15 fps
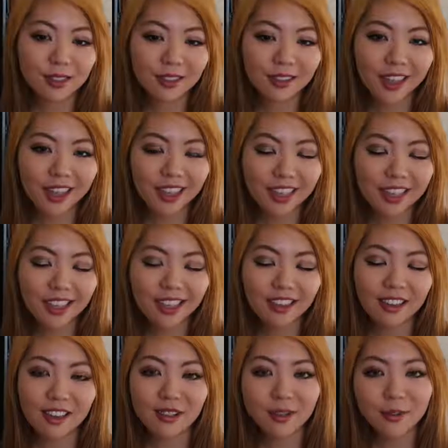So yeah, thank
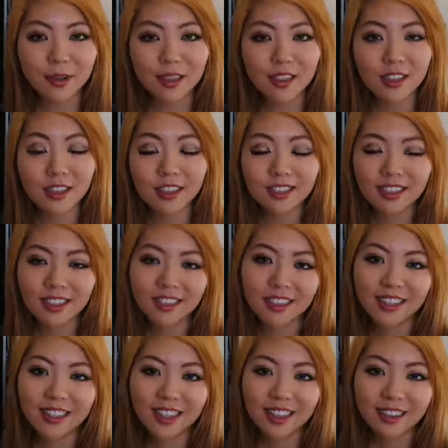you guys for watching. I'll talk to
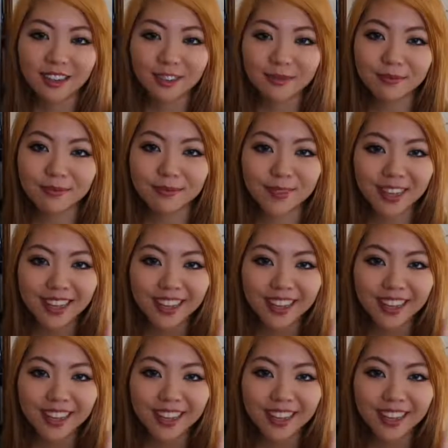you later.